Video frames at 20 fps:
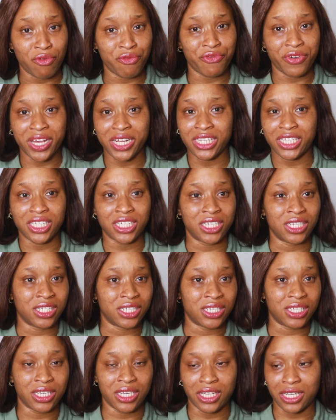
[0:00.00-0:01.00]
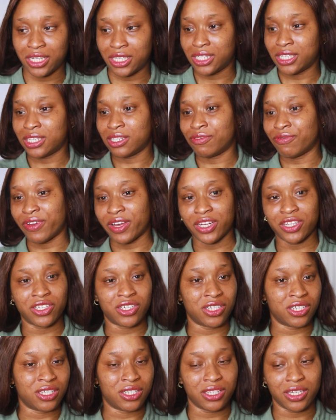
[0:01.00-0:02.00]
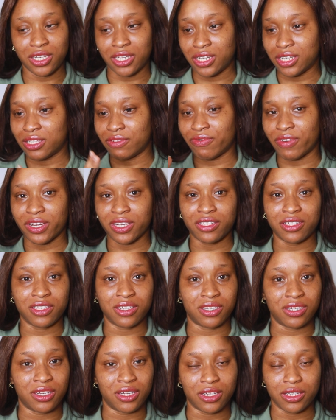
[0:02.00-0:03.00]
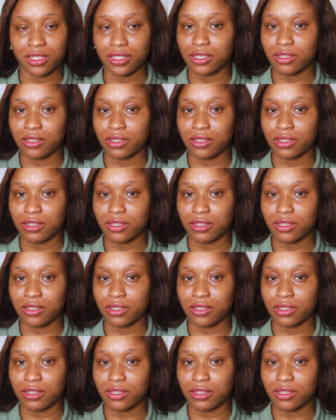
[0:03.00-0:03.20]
Find cheese, eat. Find cheese, eat. Find cheese, eat.